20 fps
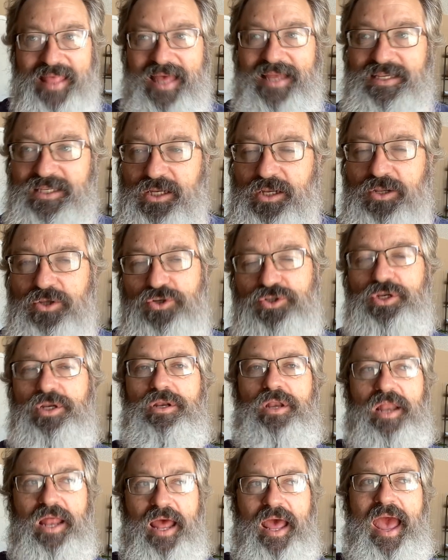that
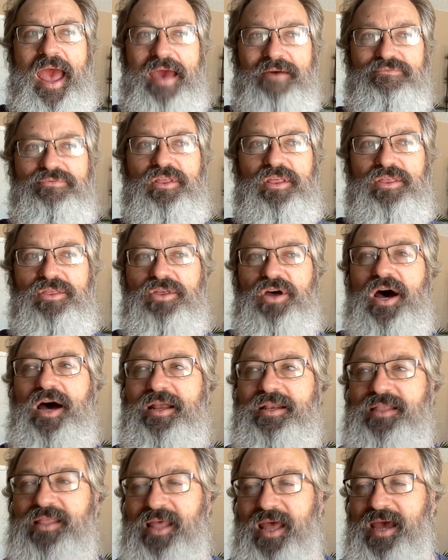solution to have the
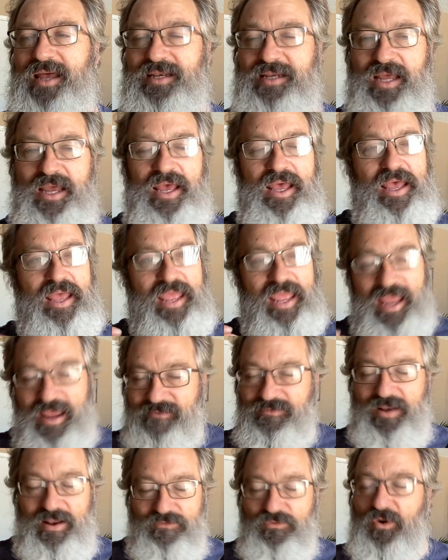thought that
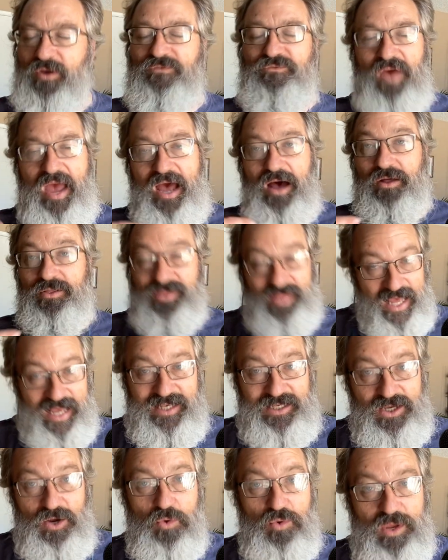even if we fail
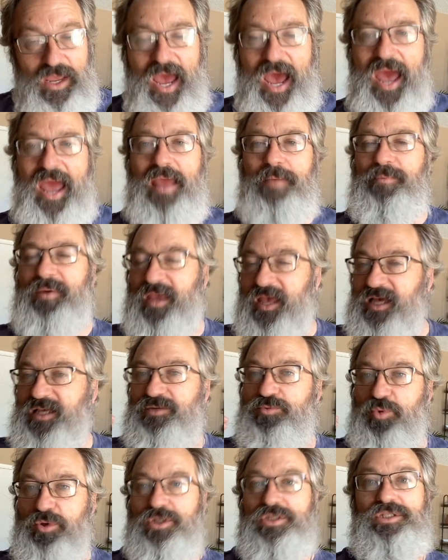that's okay
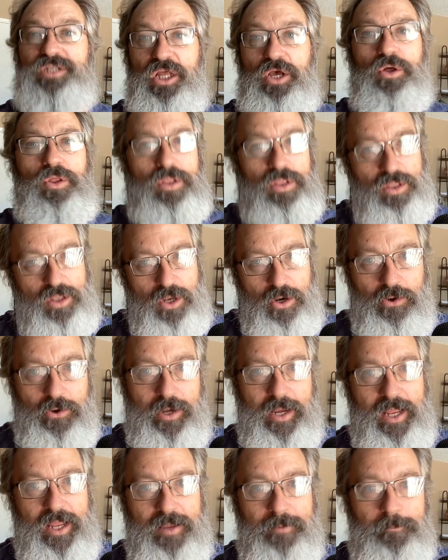because we're still
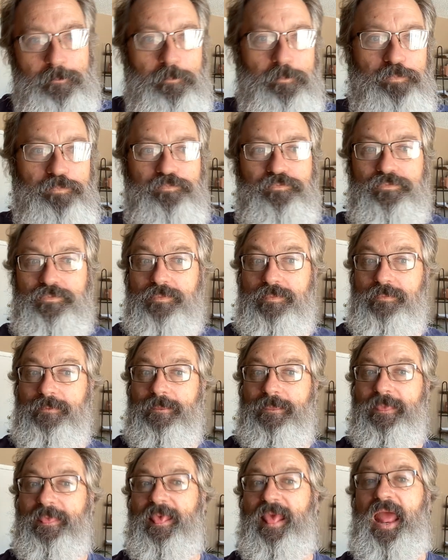learning
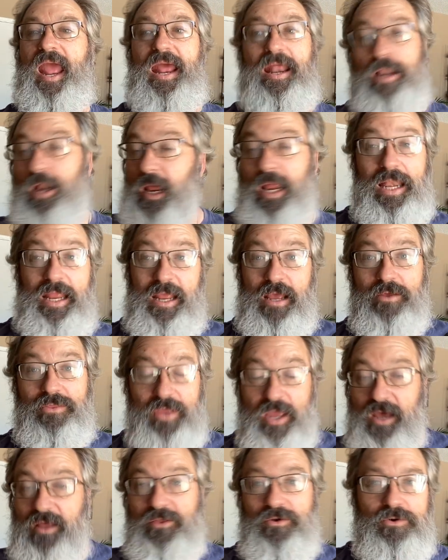and any of
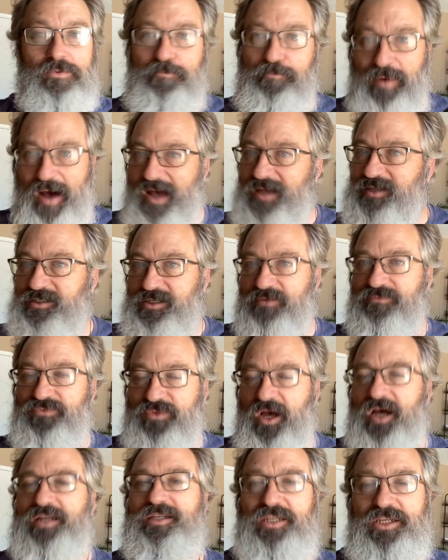the other positive
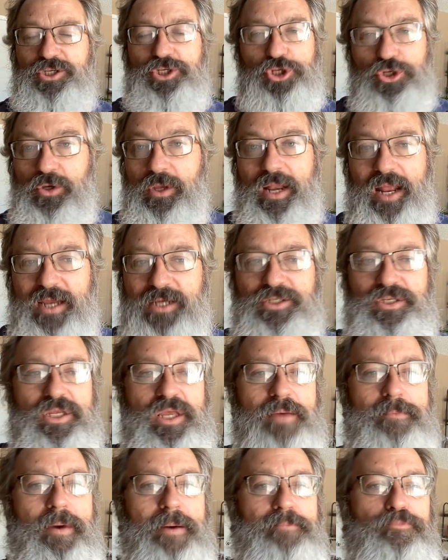thoughts that you could actually
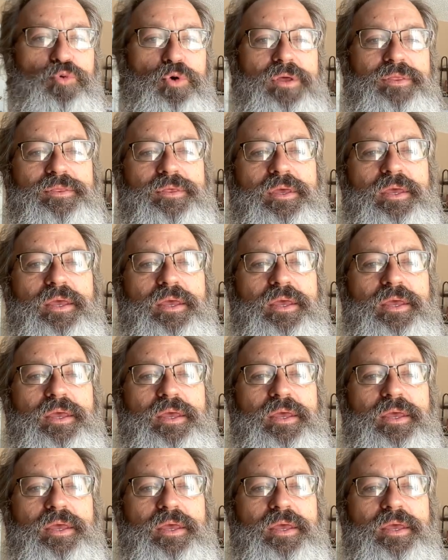come up with